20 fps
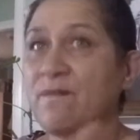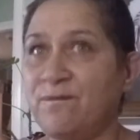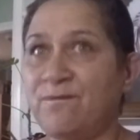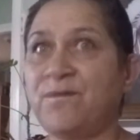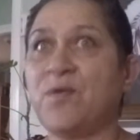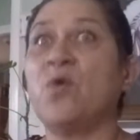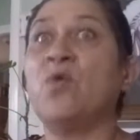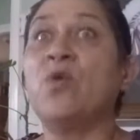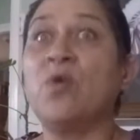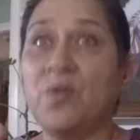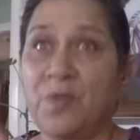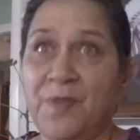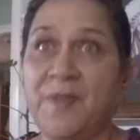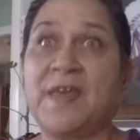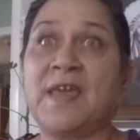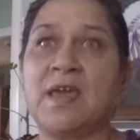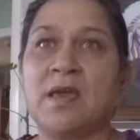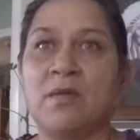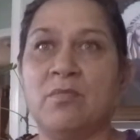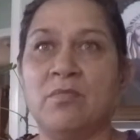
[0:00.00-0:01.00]
for
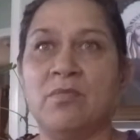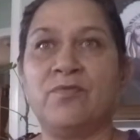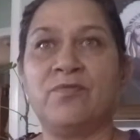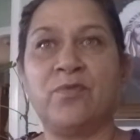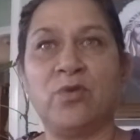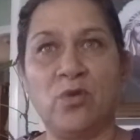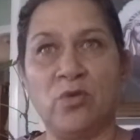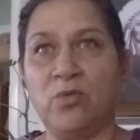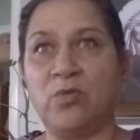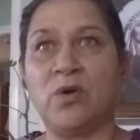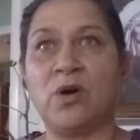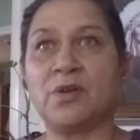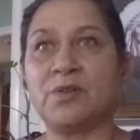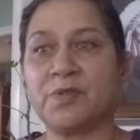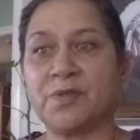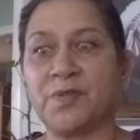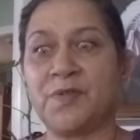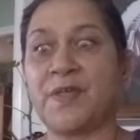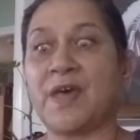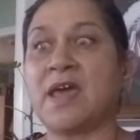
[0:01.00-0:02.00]
them, for what
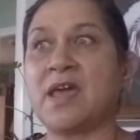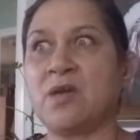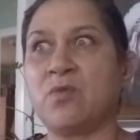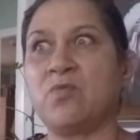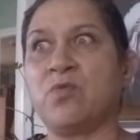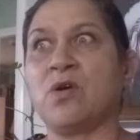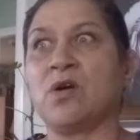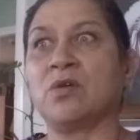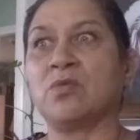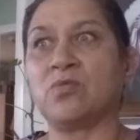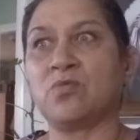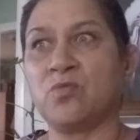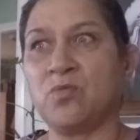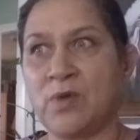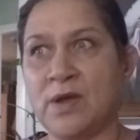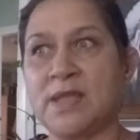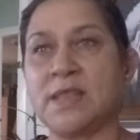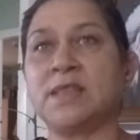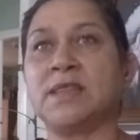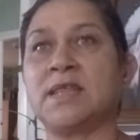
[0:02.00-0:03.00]
they want,
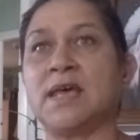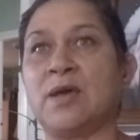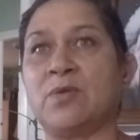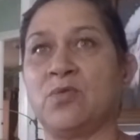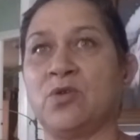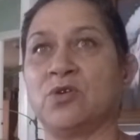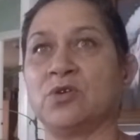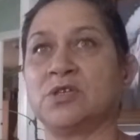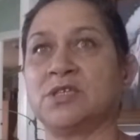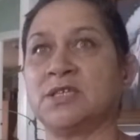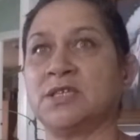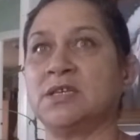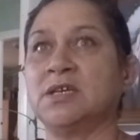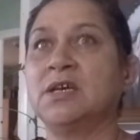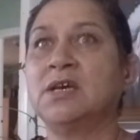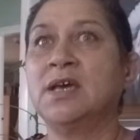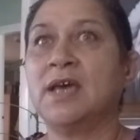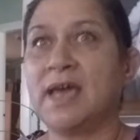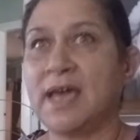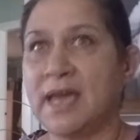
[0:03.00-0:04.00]
when they want it
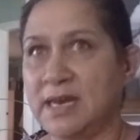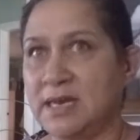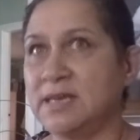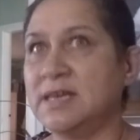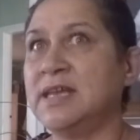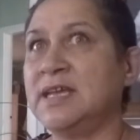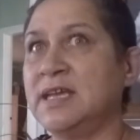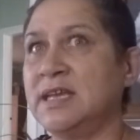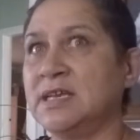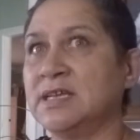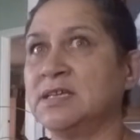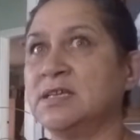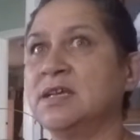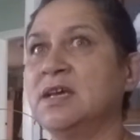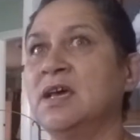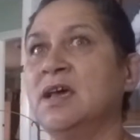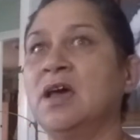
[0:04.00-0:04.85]
and need it.